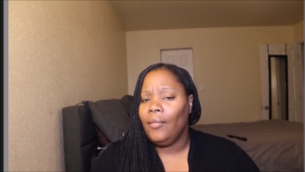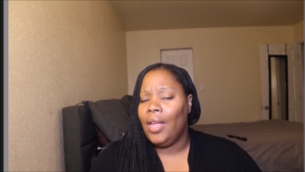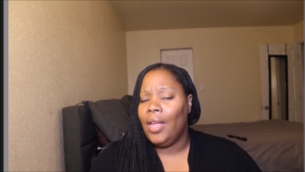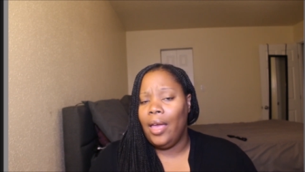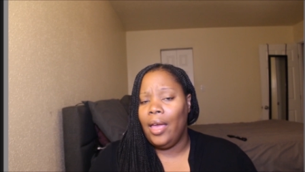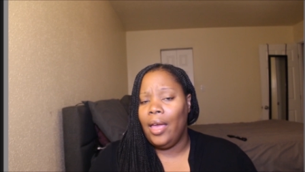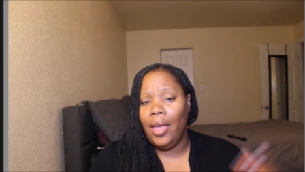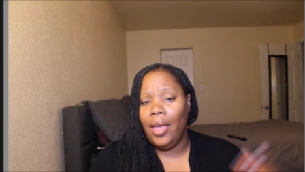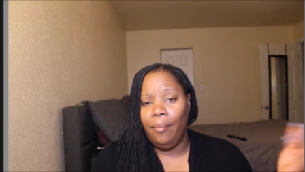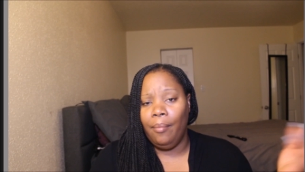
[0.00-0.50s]

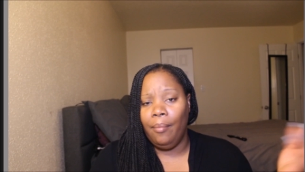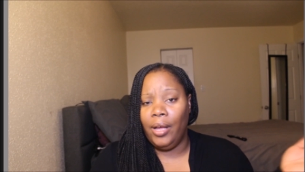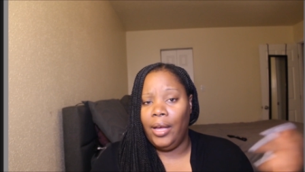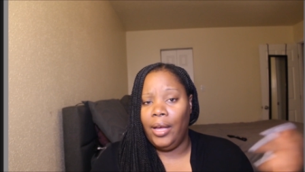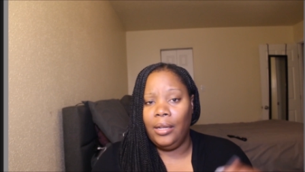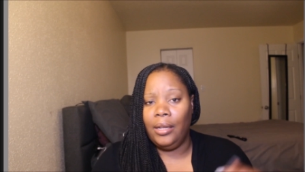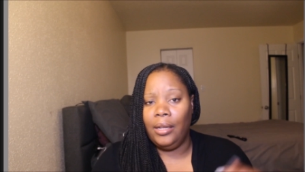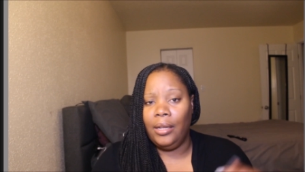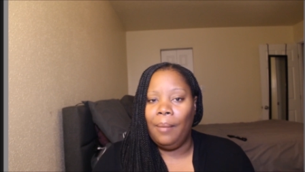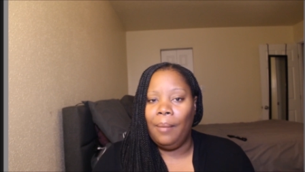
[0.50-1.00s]

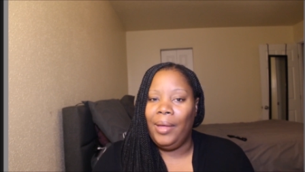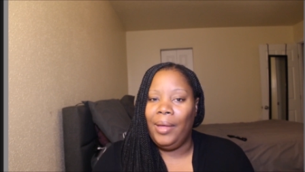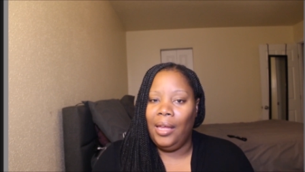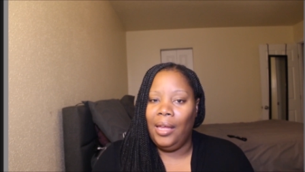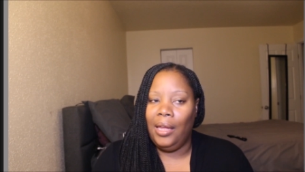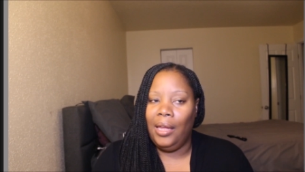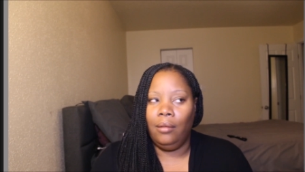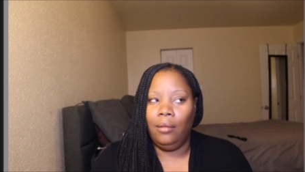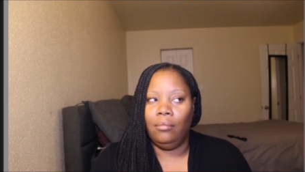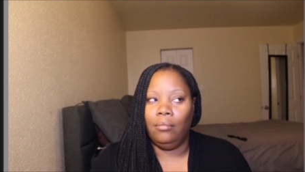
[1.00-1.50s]
But I
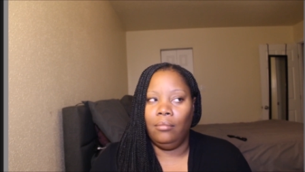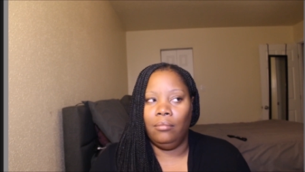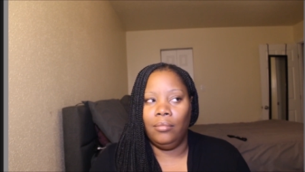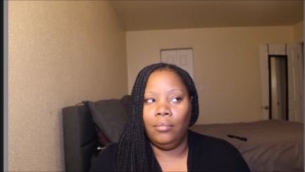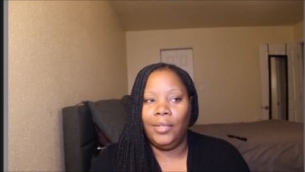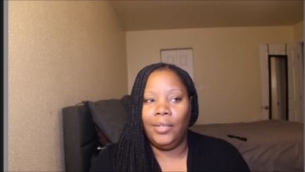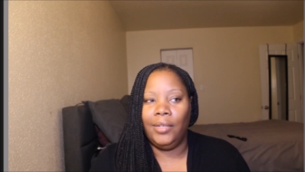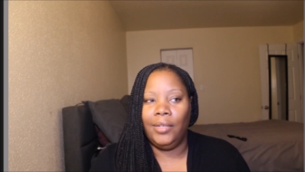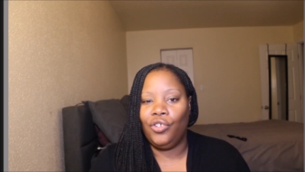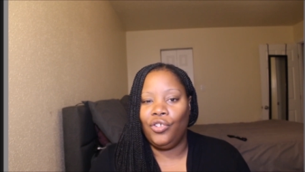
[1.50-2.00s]
mean,
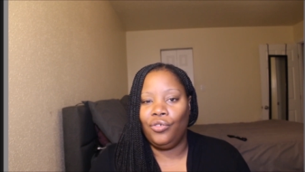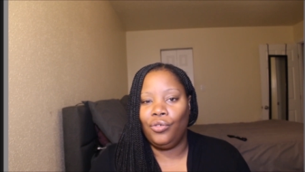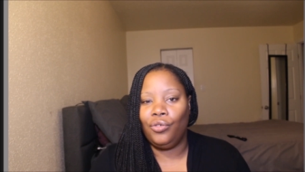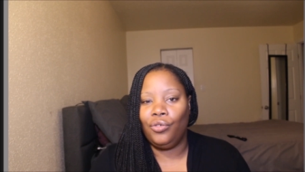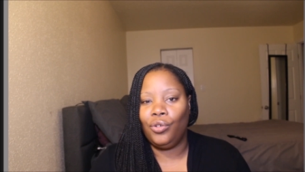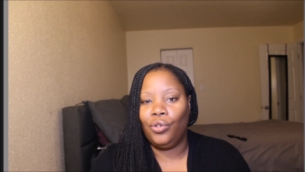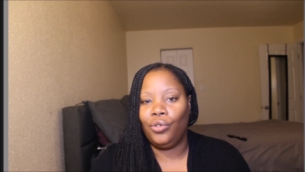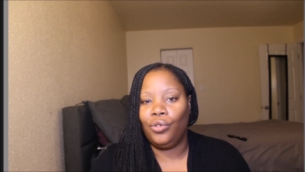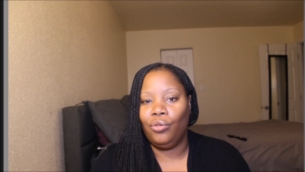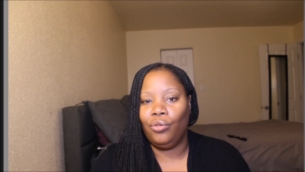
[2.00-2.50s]
it's
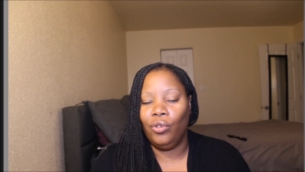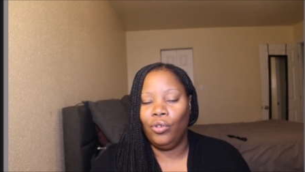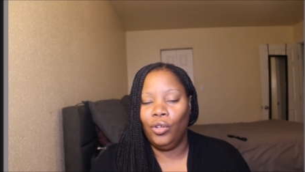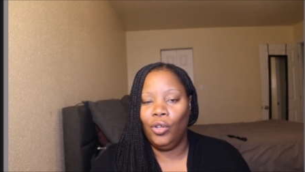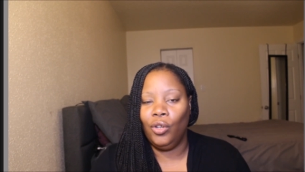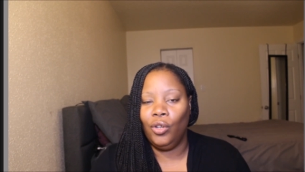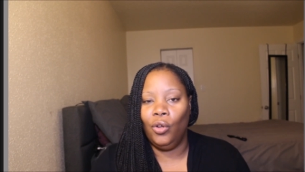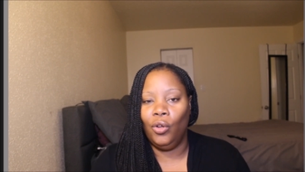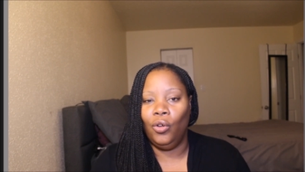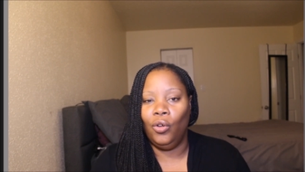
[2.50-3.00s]

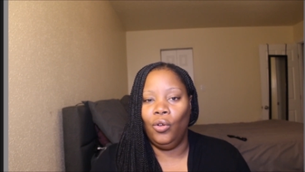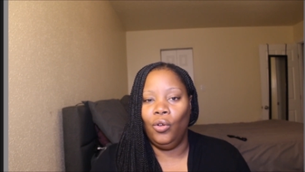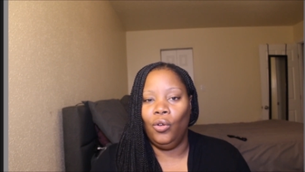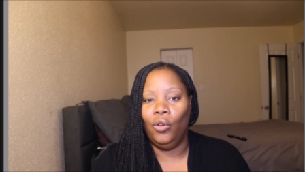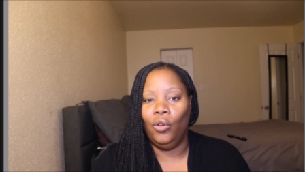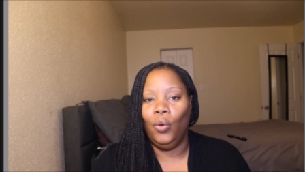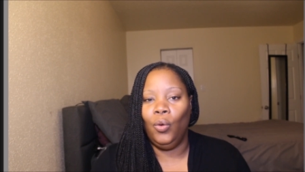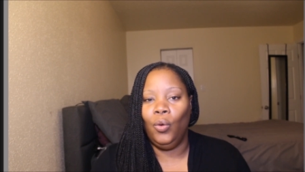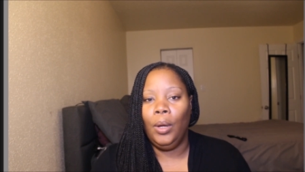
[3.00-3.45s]
true.